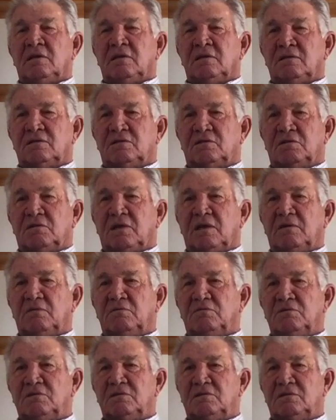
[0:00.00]
So that
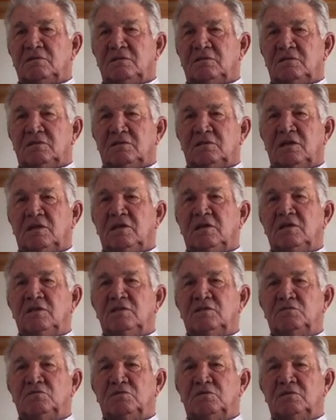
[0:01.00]
was,
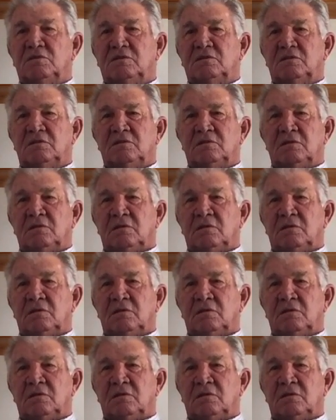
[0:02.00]
Sundays was